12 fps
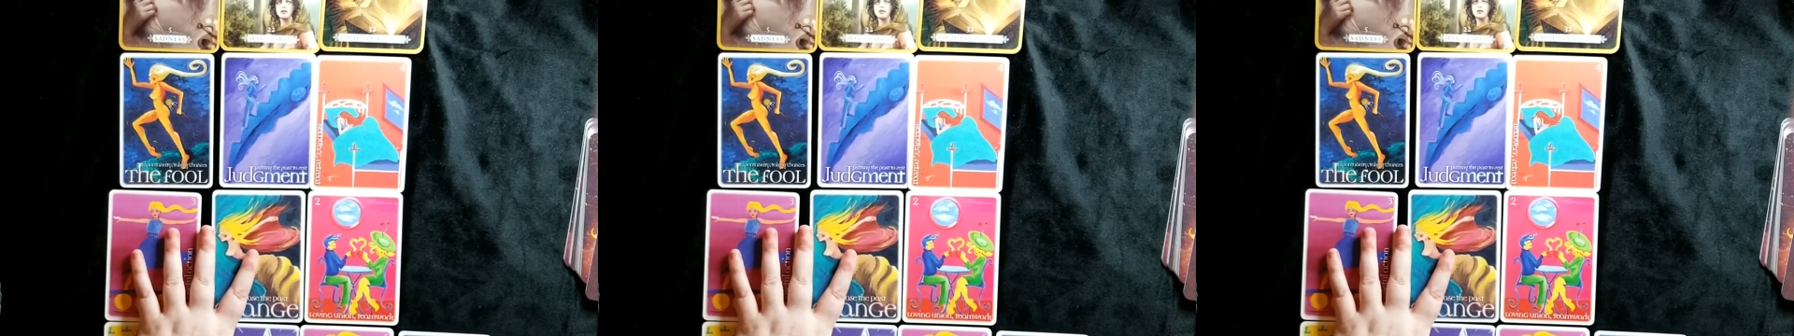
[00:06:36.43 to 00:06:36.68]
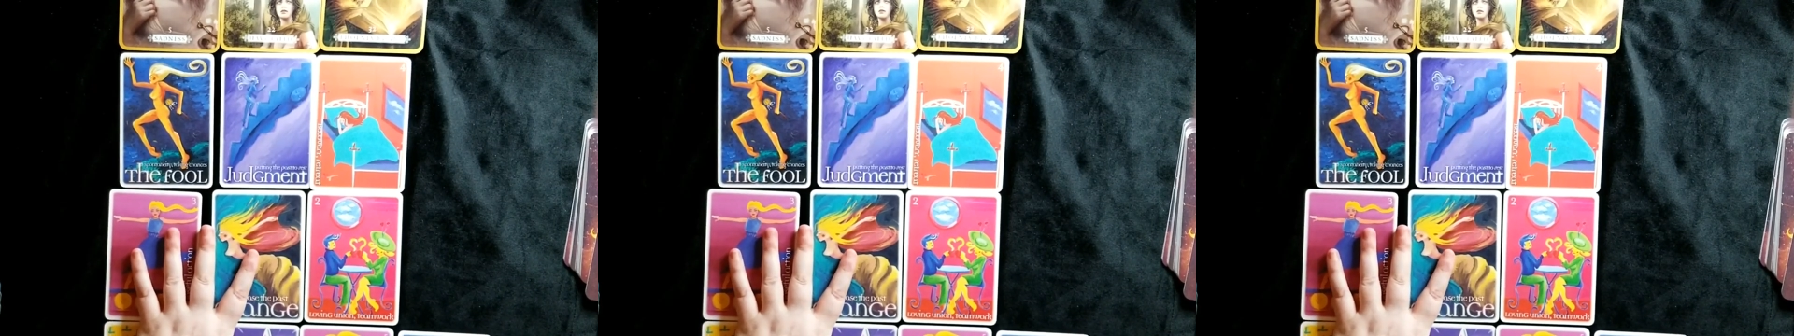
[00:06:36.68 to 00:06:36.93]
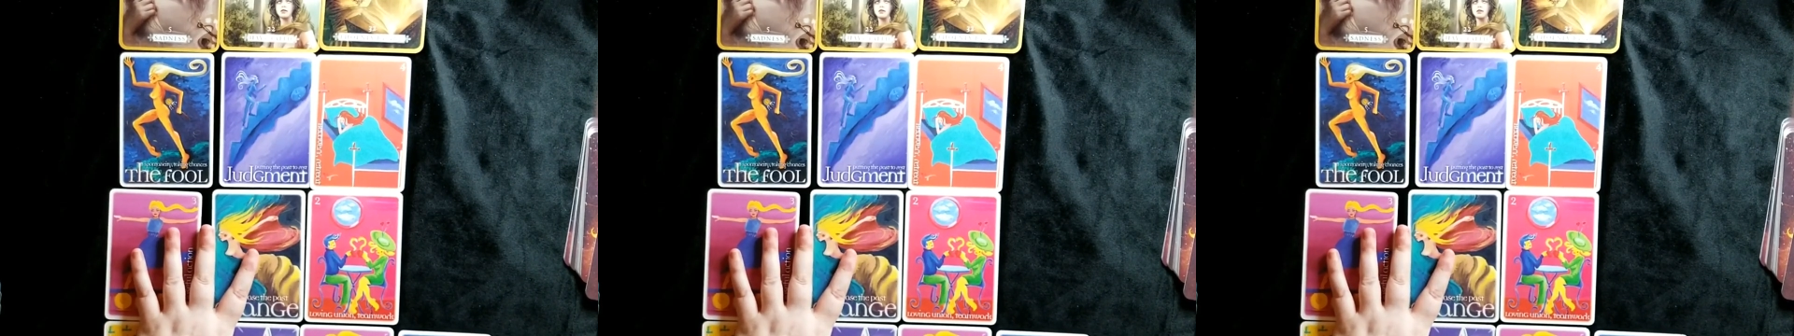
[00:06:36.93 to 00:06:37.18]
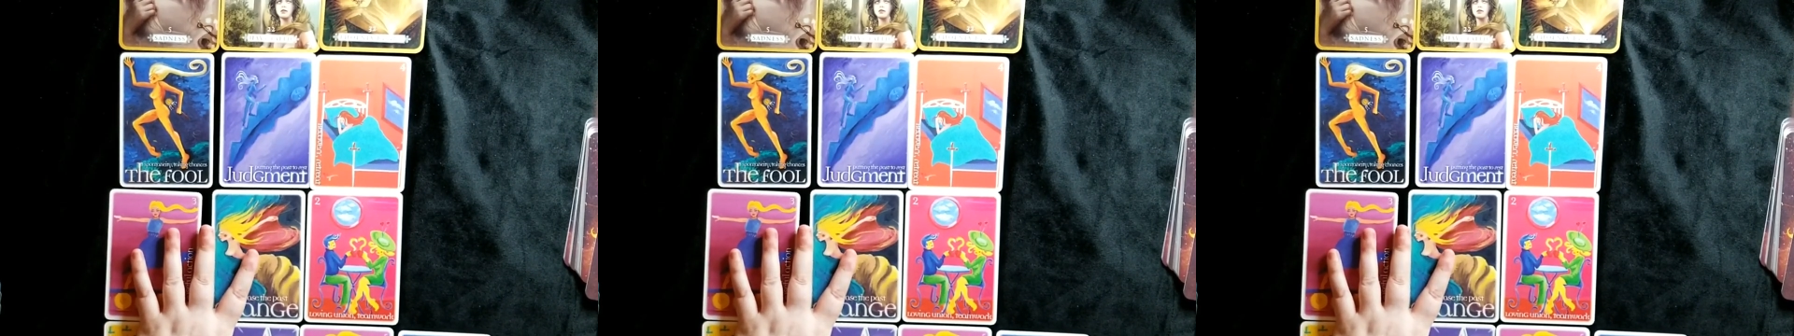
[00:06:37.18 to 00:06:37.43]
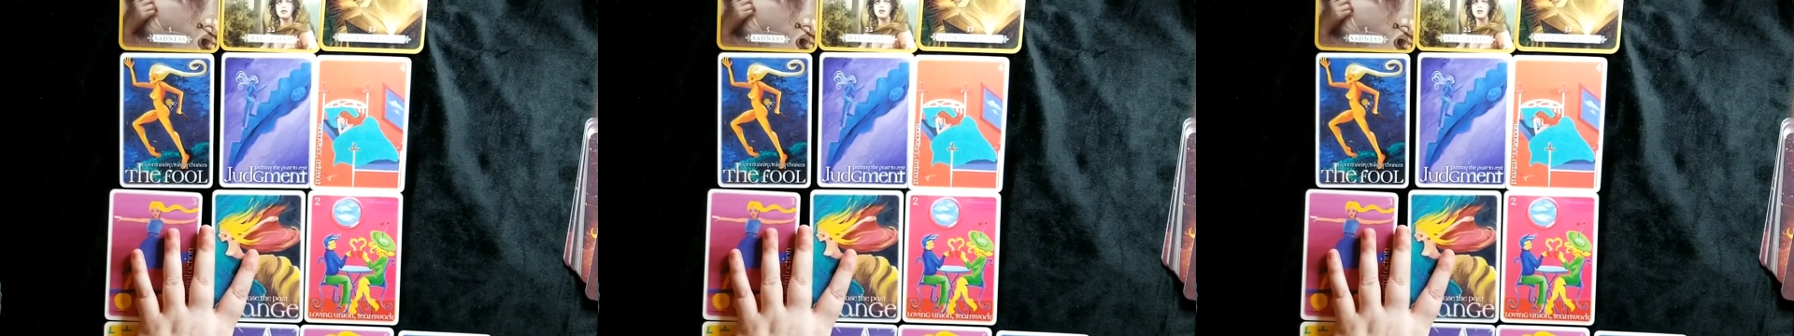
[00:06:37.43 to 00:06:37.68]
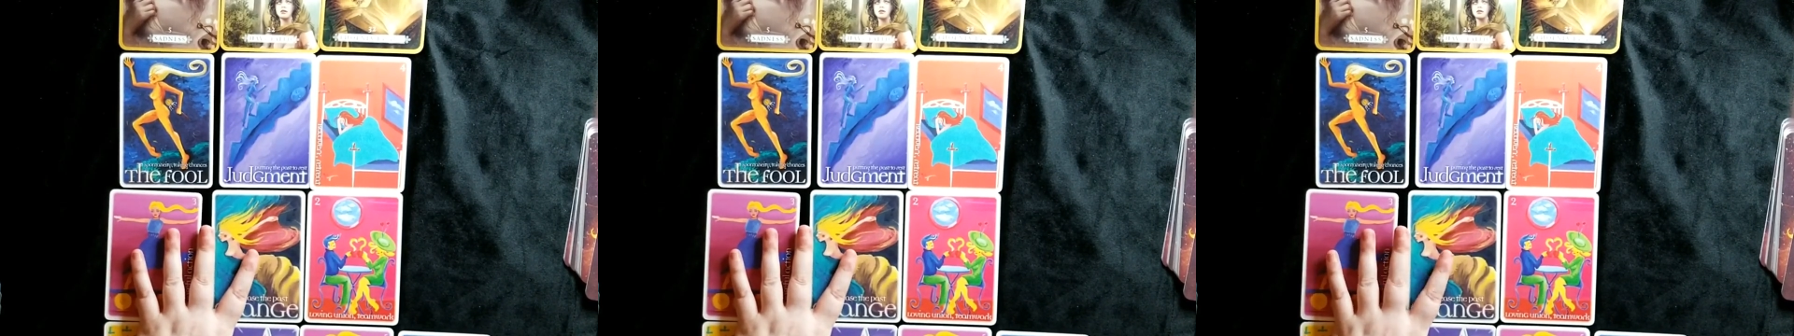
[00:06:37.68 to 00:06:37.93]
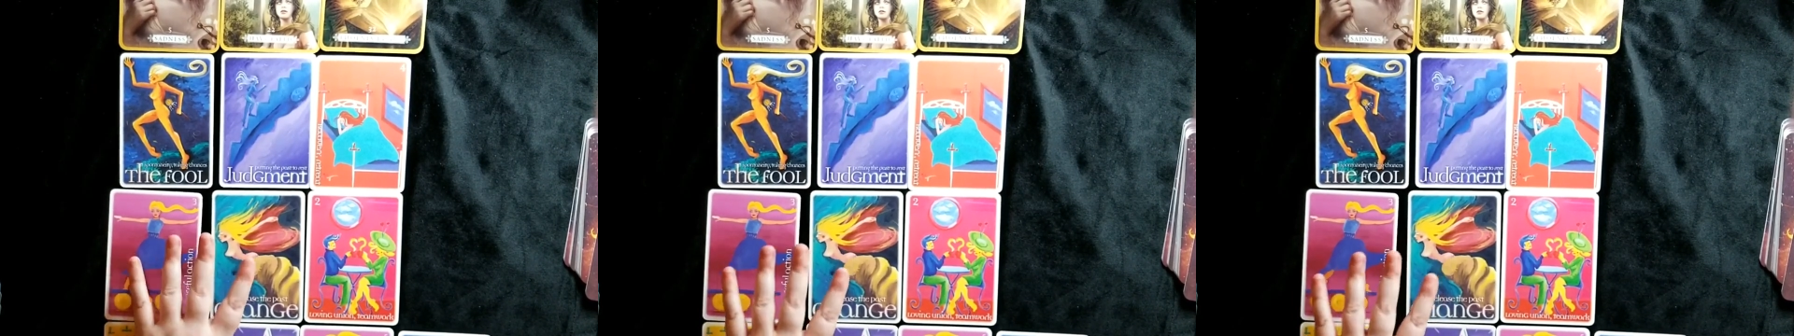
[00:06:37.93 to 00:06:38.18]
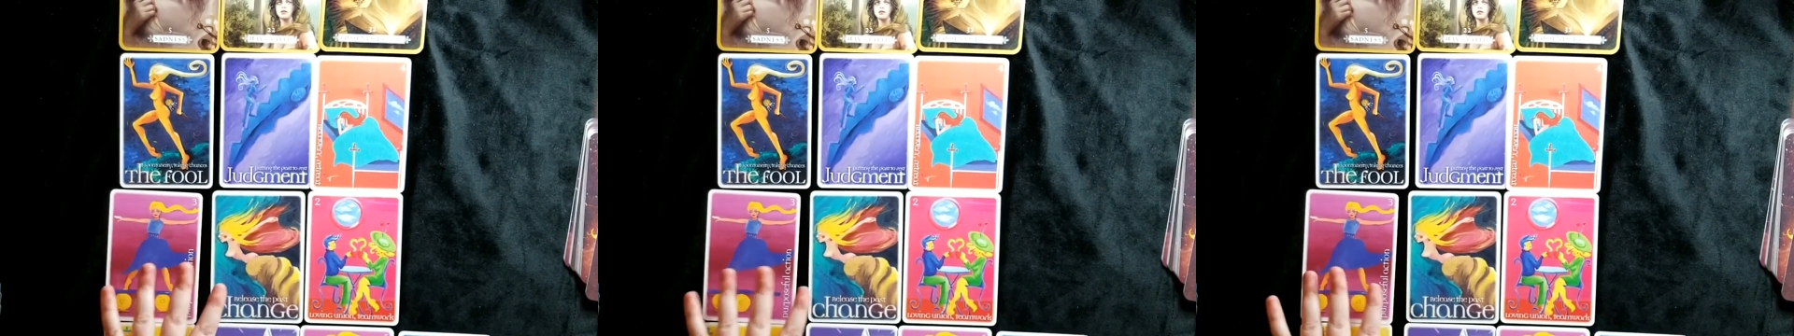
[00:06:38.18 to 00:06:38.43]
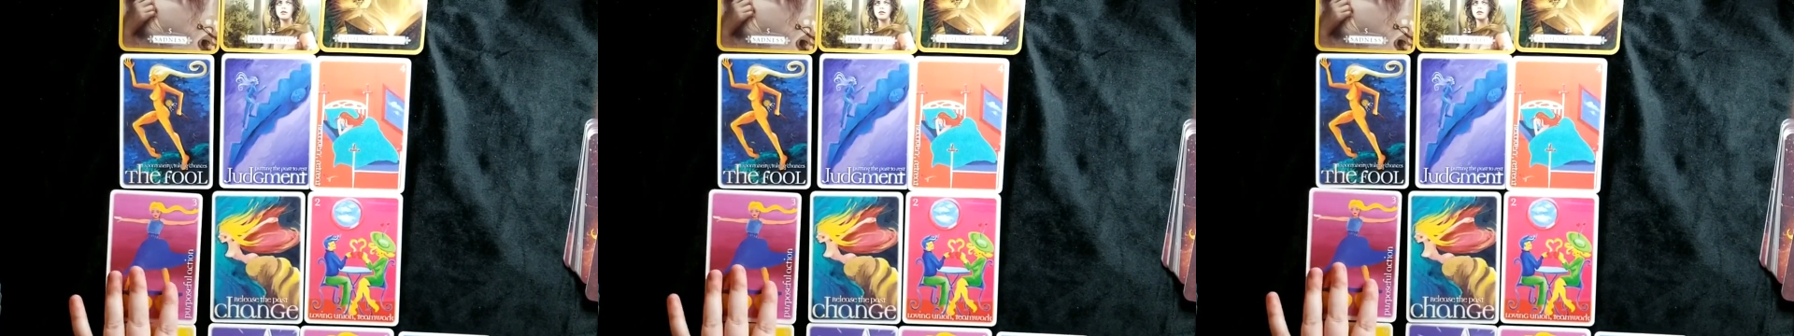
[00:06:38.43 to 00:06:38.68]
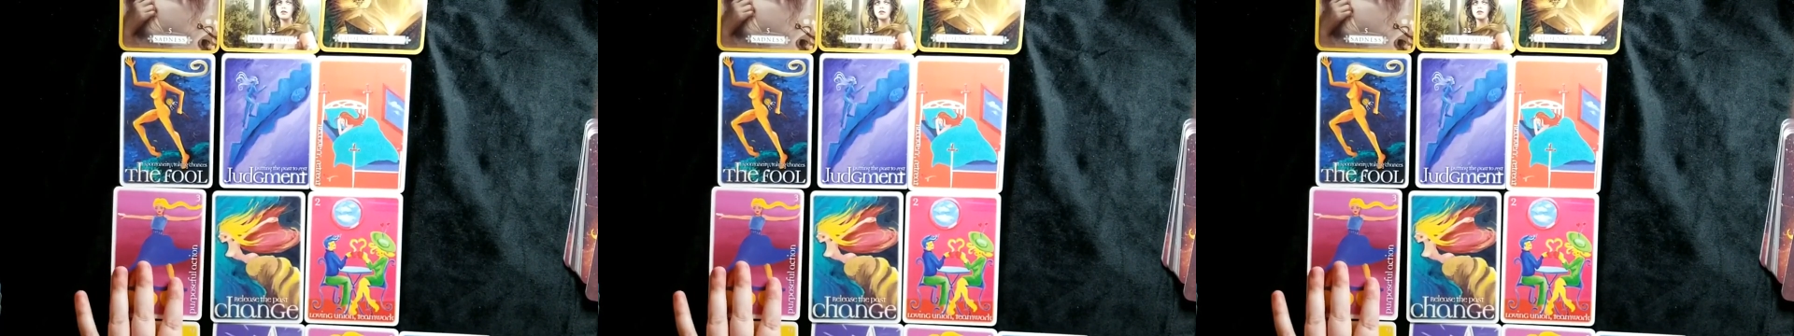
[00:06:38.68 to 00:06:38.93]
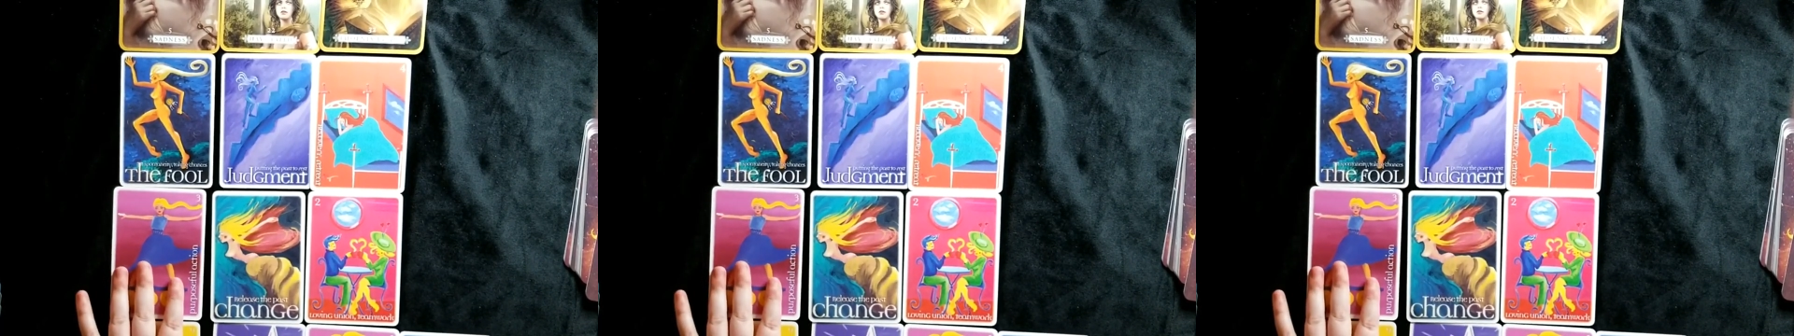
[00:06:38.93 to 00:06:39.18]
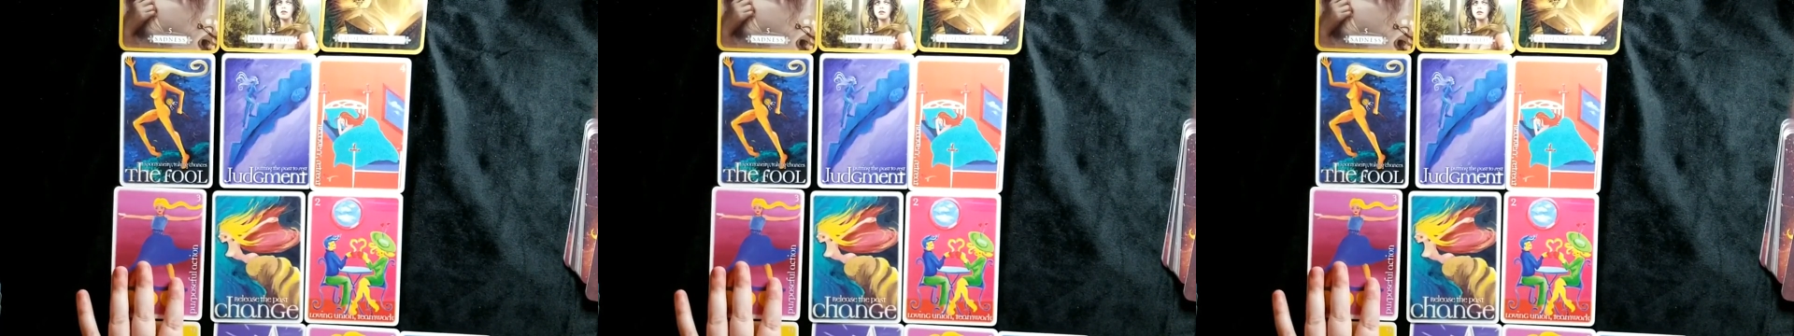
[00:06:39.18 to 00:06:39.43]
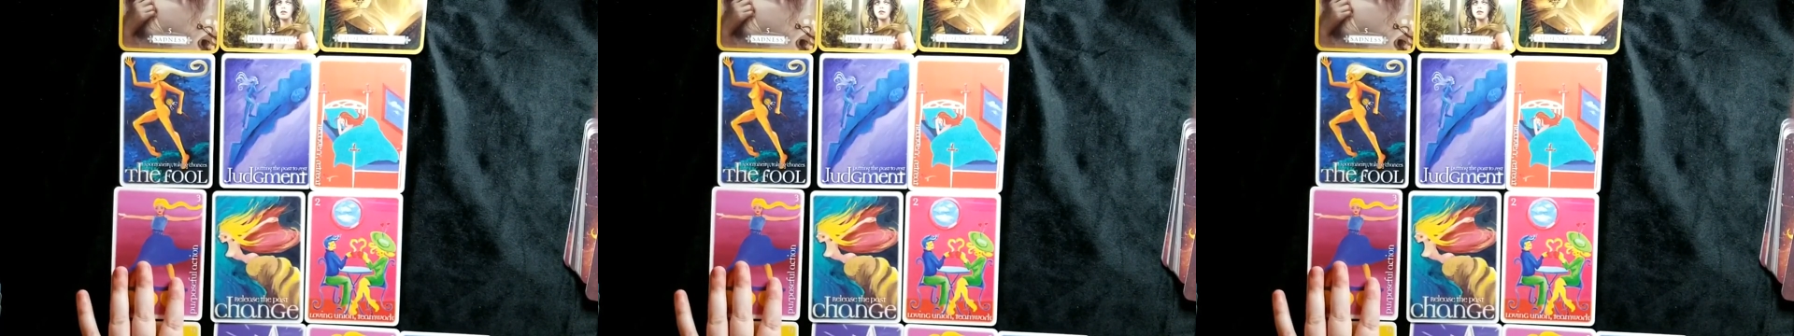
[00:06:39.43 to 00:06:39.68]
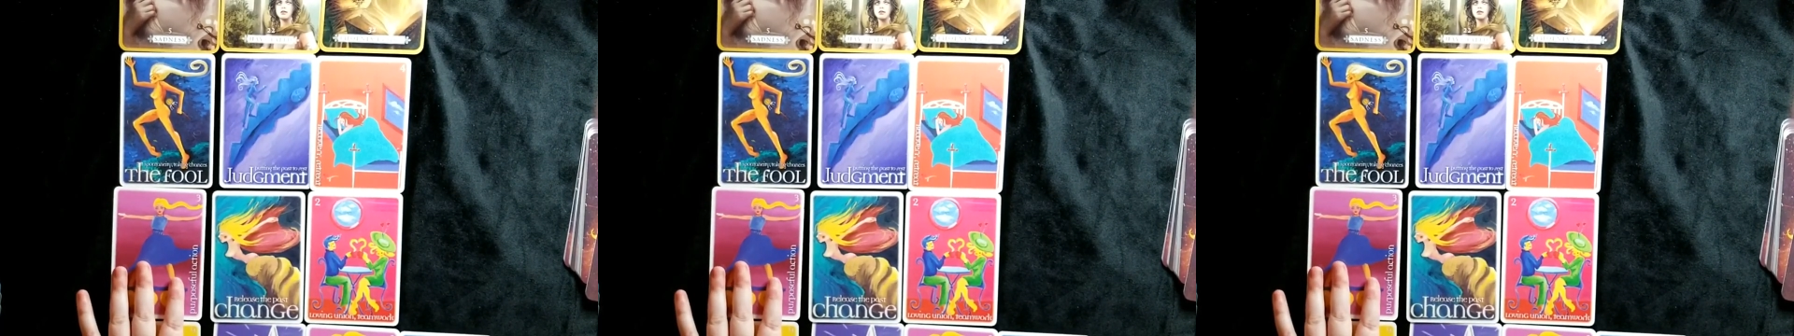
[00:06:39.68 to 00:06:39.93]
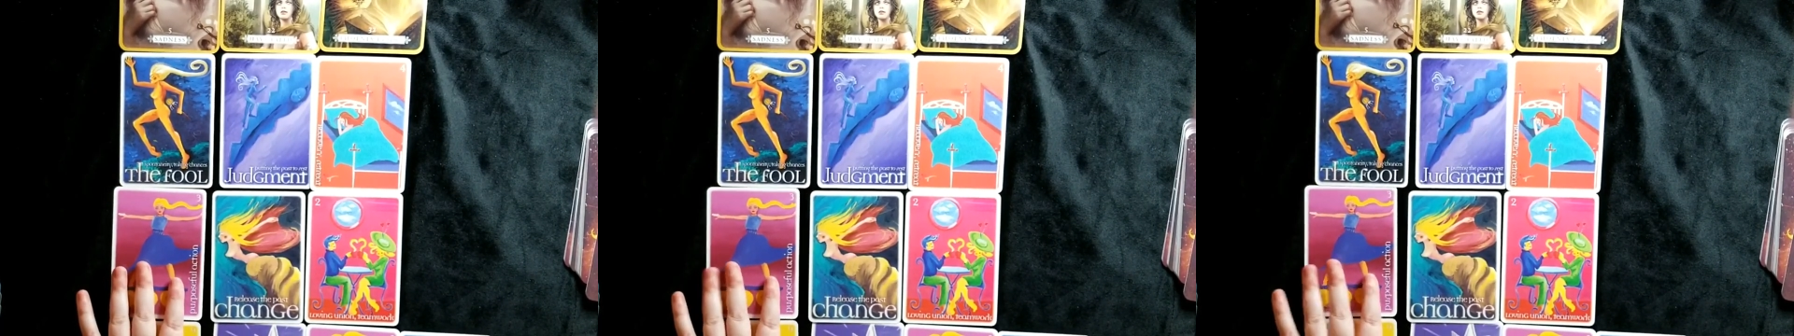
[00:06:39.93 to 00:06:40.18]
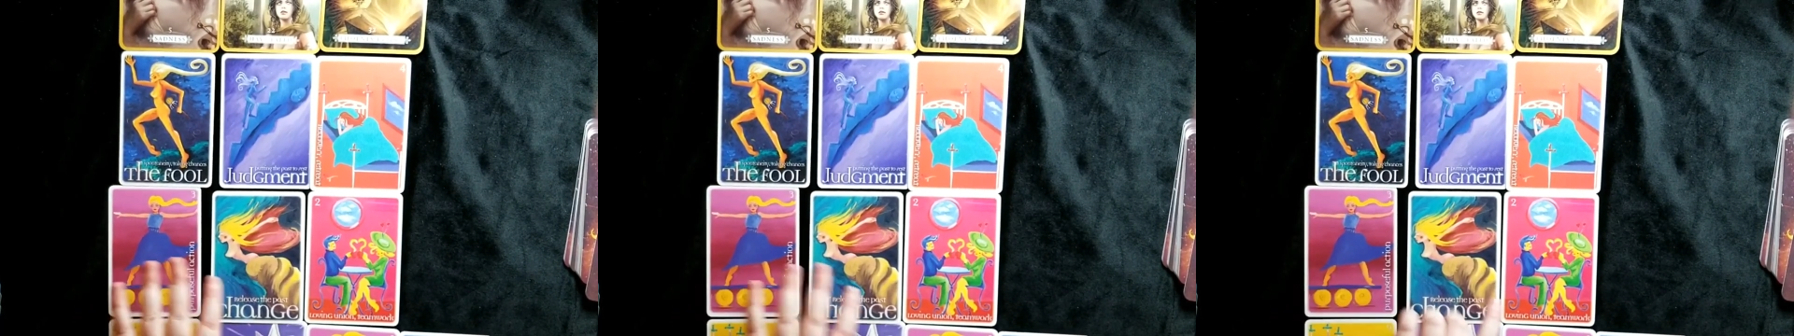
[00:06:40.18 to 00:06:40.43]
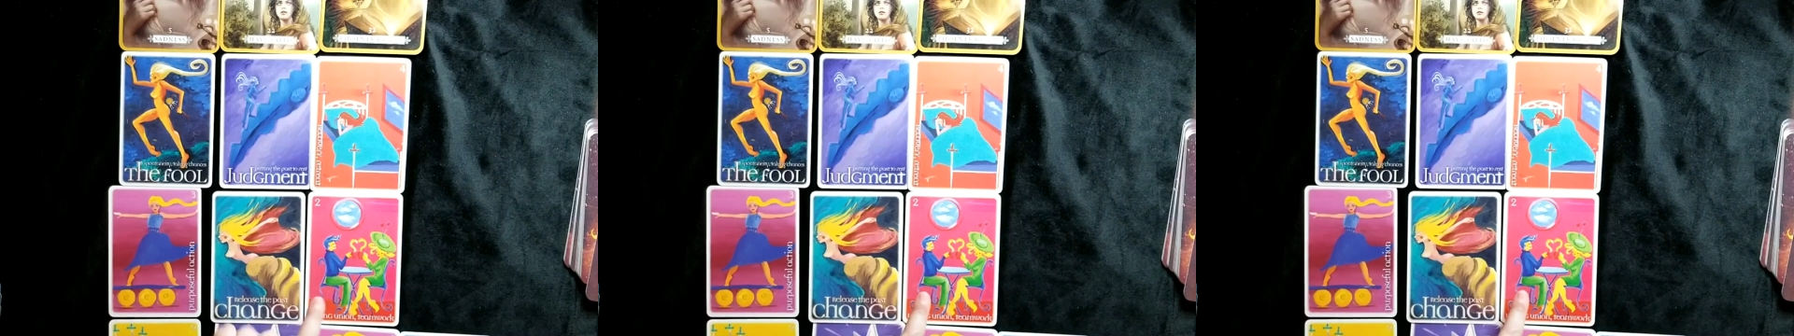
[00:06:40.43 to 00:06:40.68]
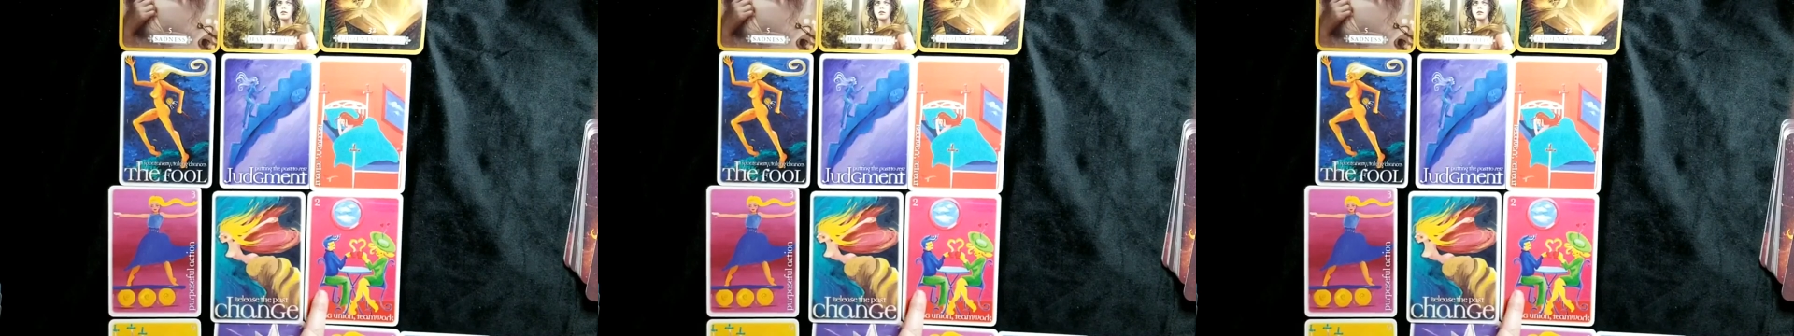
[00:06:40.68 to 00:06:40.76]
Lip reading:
No face is visible, so there are no lips to read.